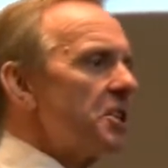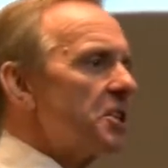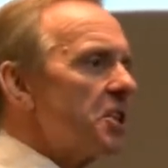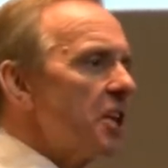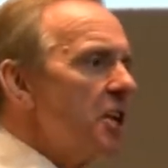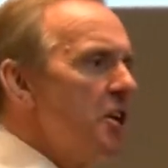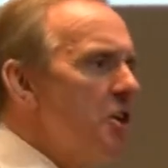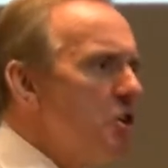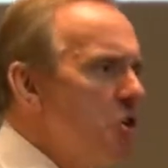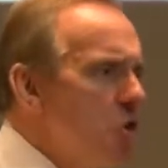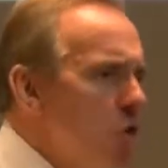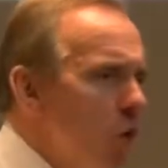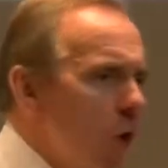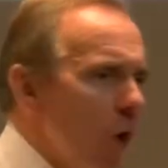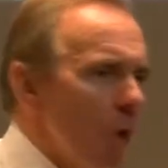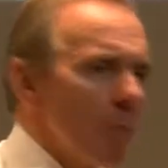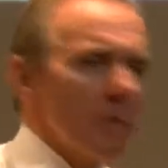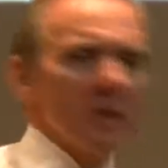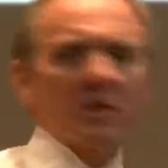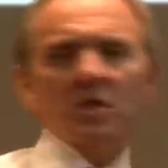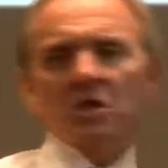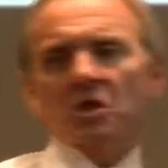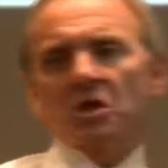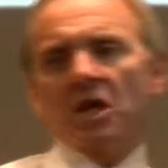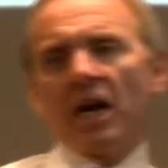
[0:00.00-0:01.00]

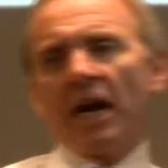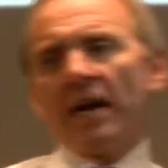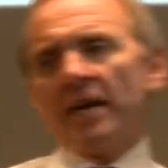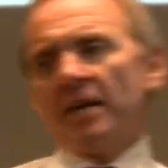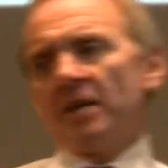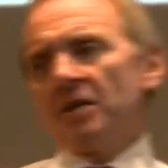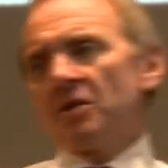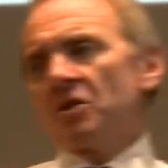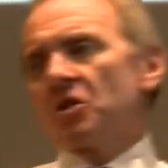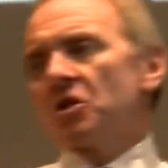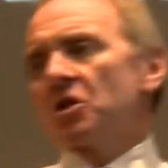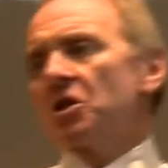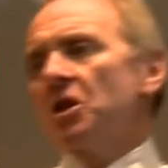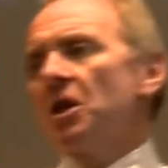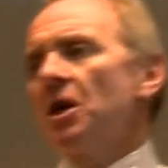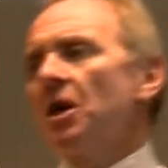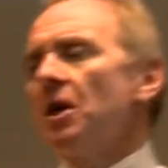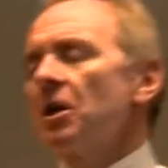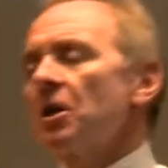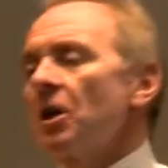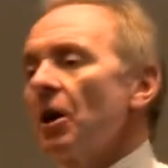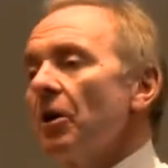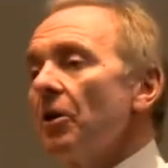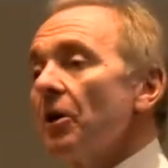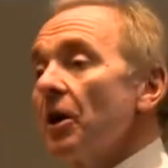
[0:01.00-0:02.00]
enormous change
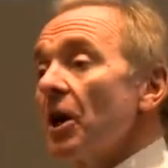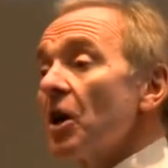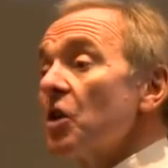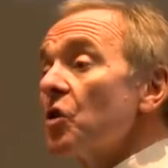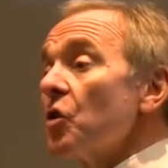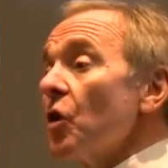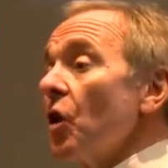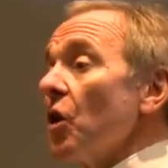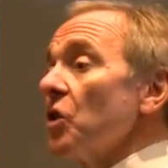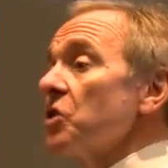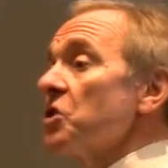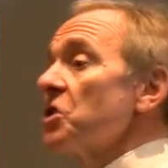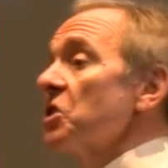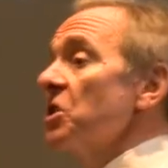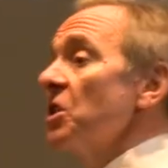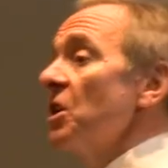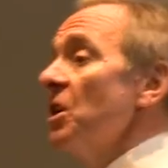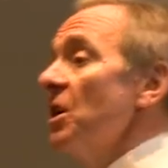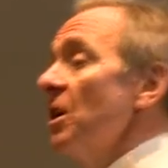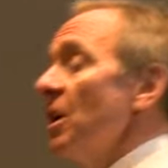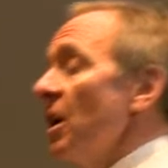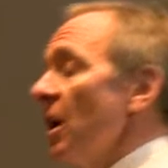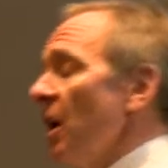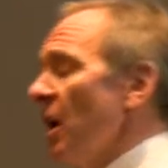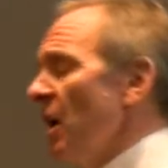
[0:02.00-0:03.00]
going across
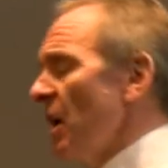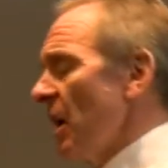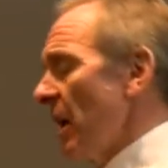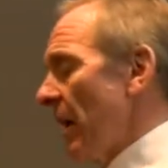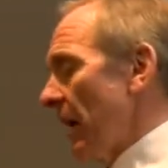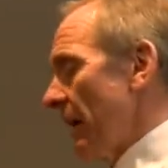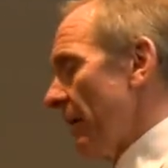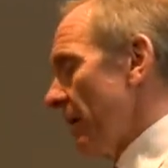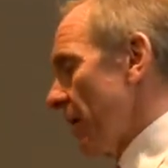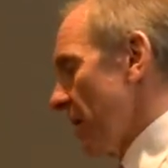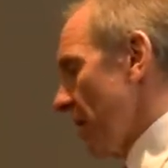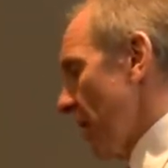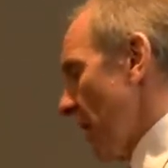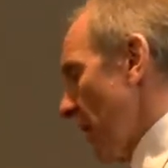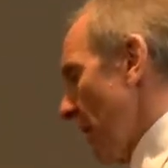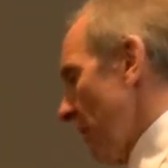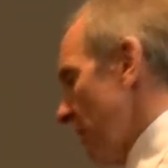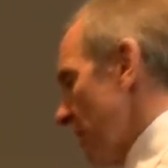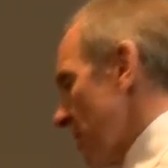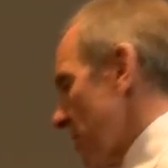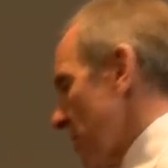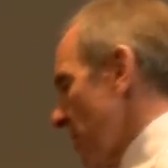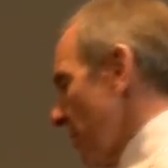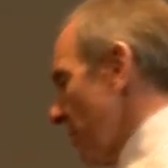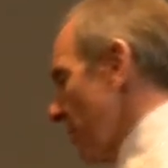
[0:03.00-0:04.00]

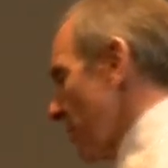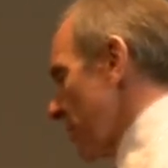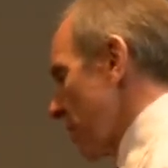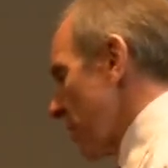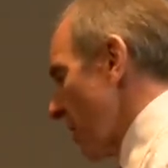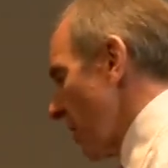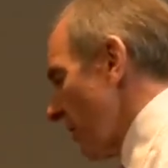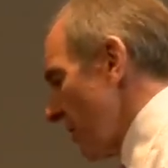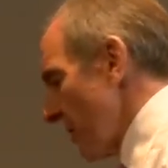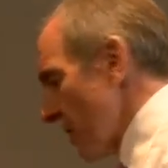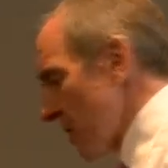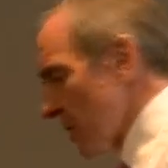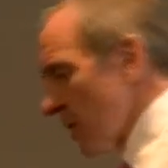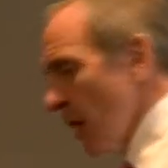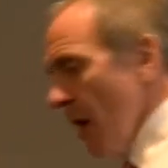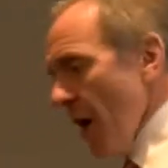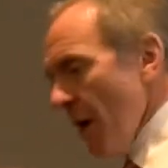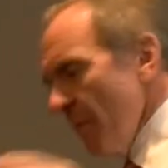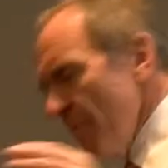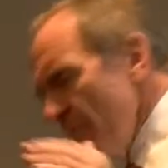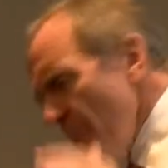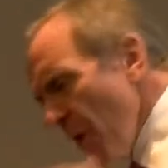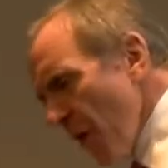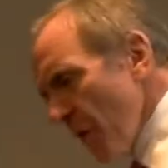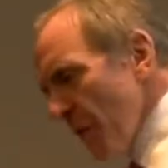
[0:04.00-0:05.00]
our civil service,
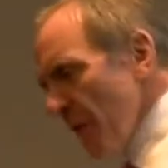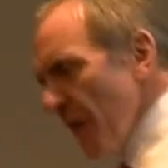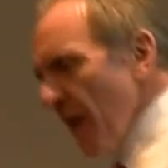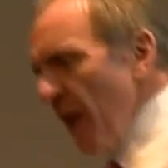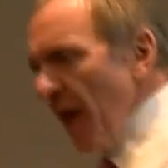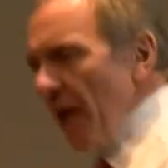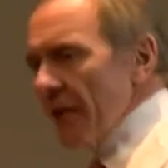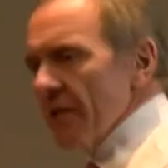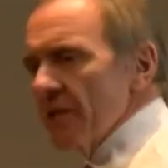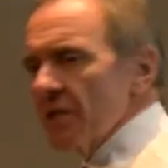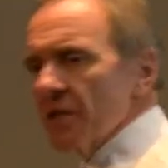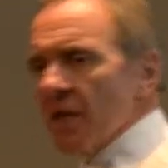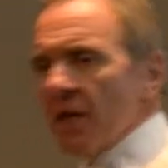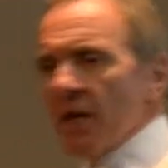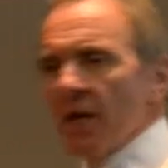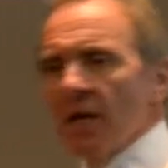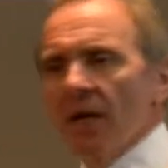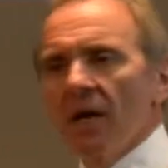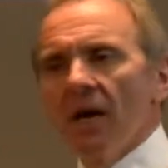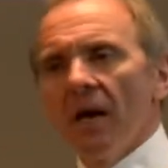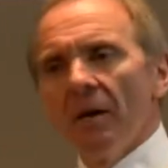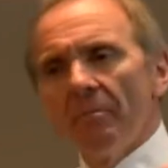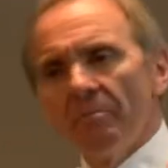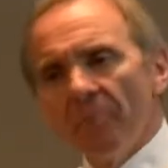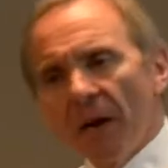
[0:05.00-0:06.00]

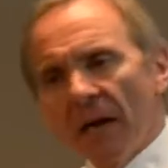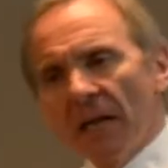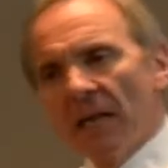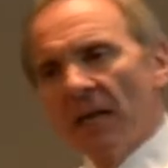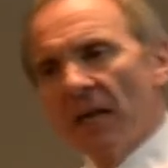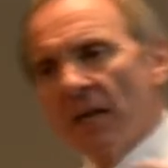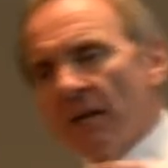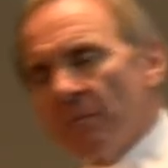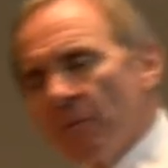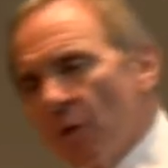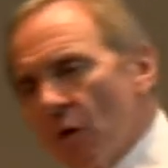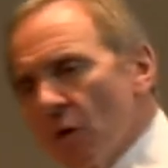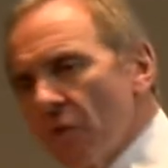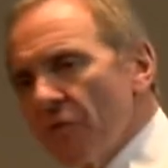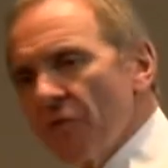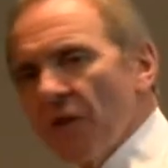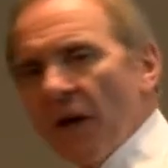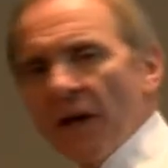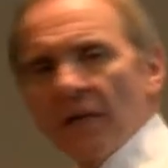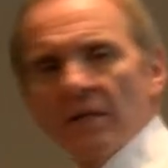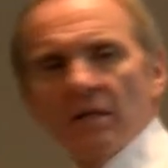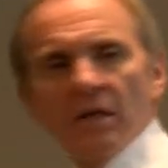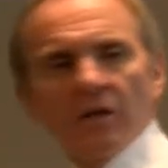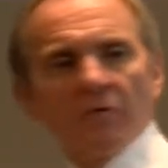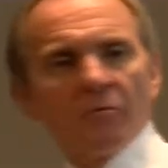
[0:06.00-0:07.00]
modernising, making it more
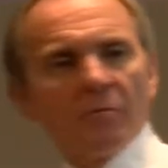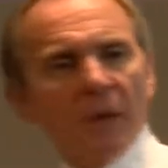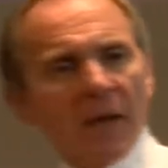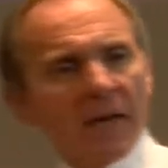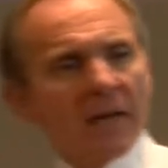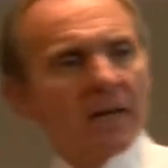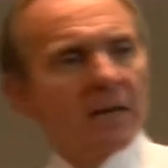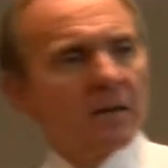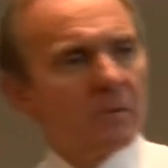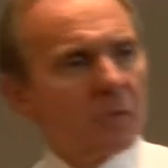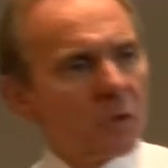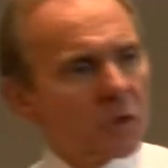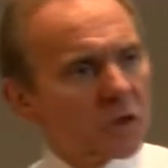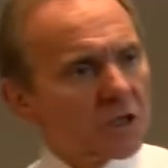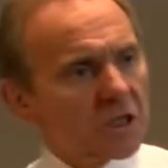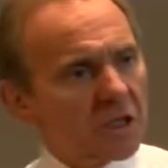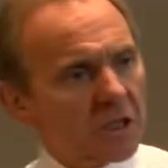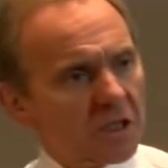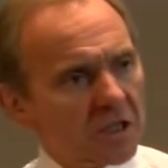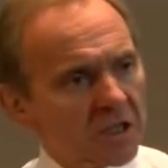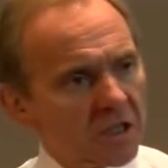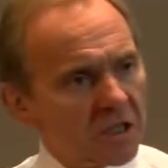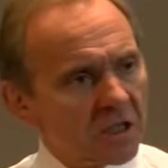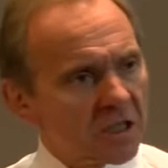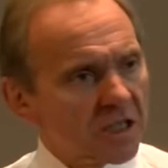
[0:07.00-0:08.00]
effective, making it more
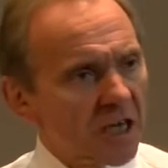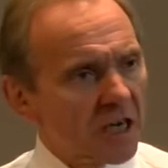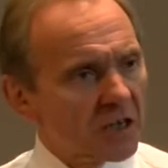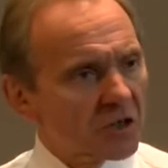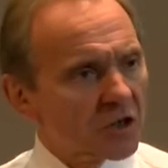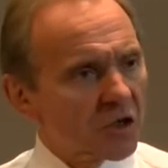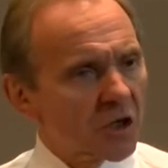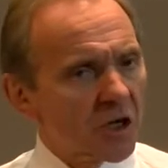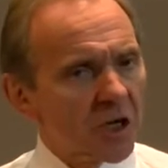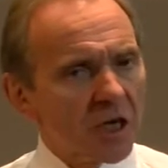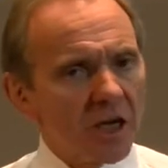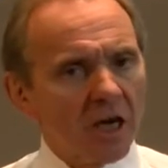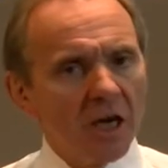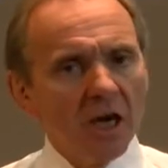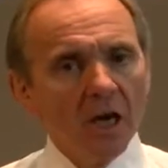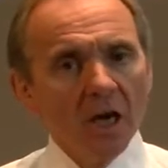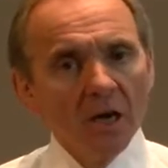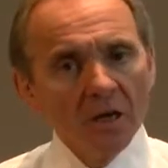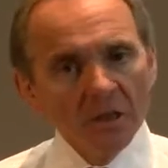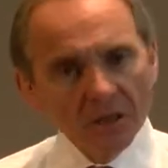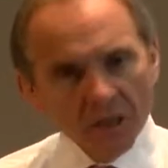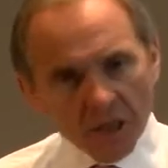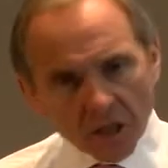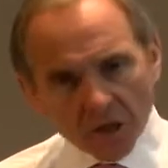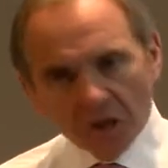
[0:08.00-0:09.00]
citizen-centric,
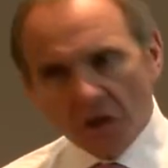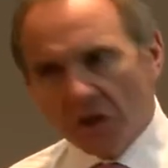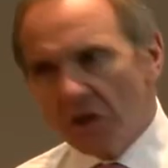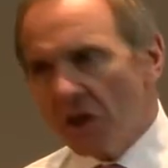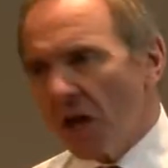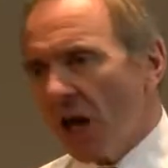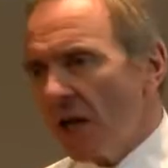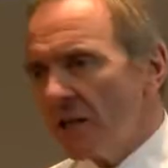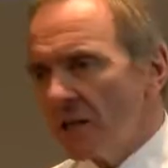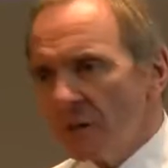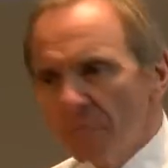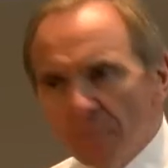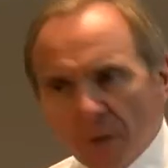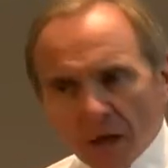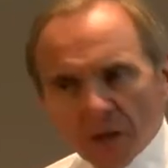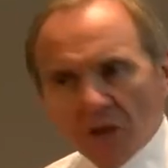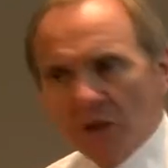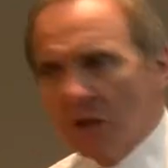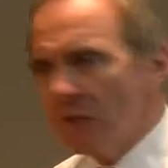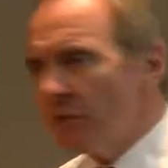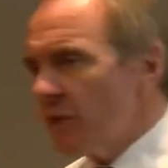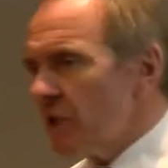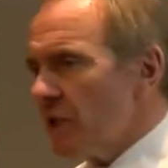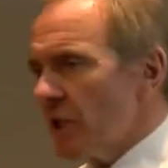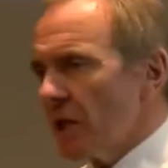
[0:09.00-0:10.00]
digitised.
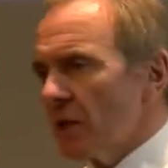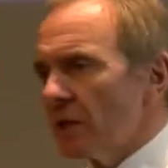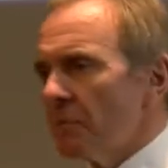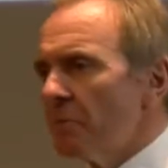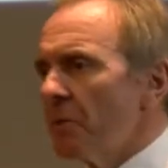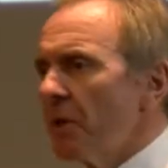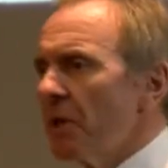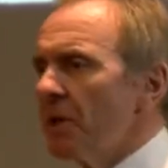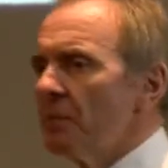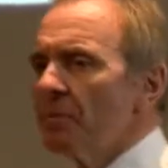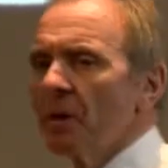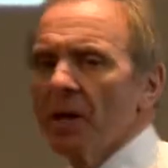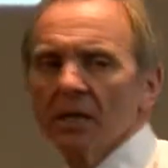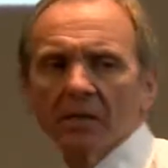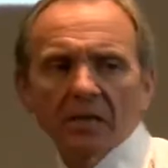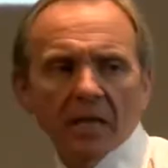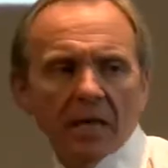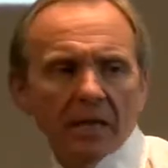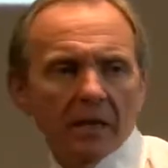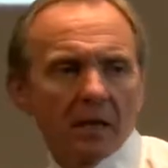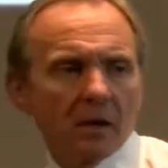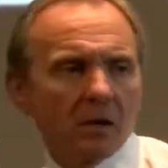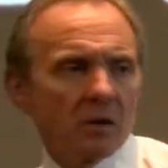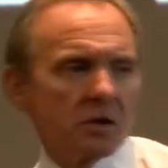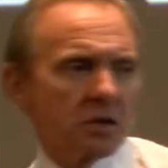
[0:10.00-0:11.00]
Most of it's underpinned by
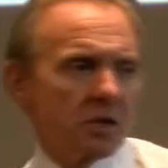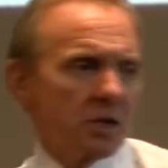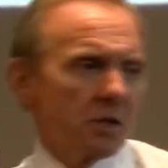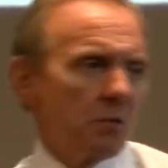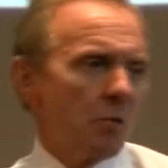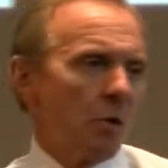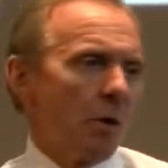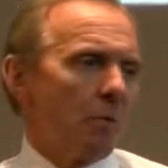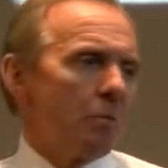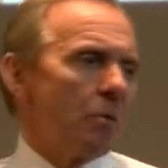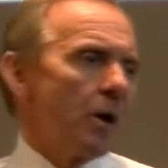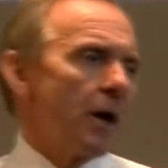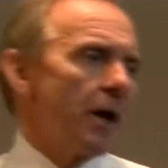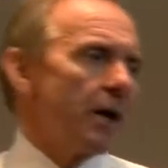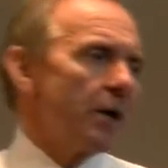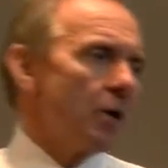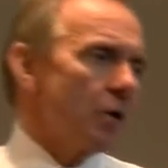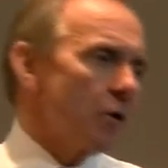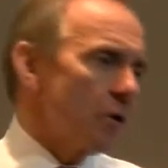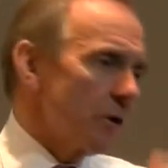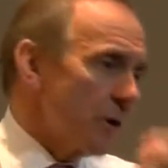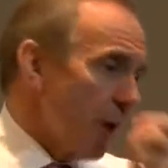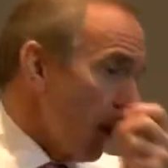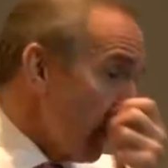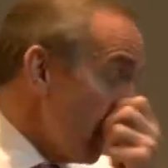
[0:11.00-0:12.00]
technology in one way
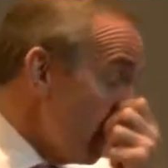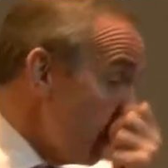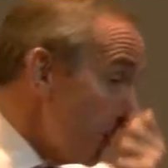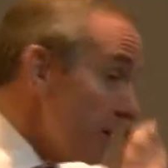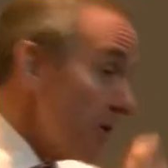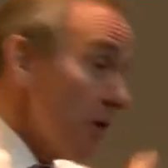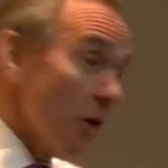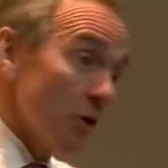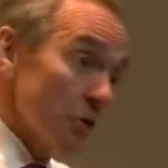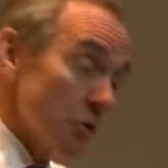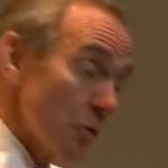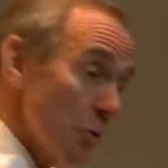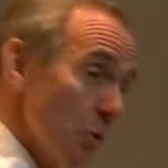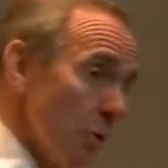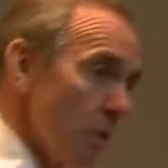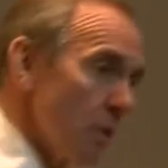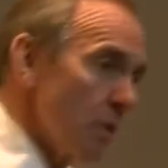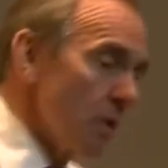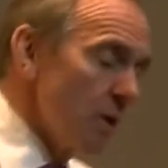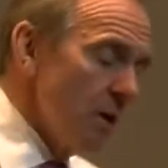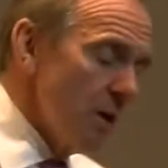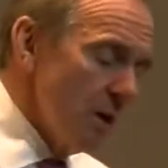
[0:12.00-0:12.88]
or another, but not all.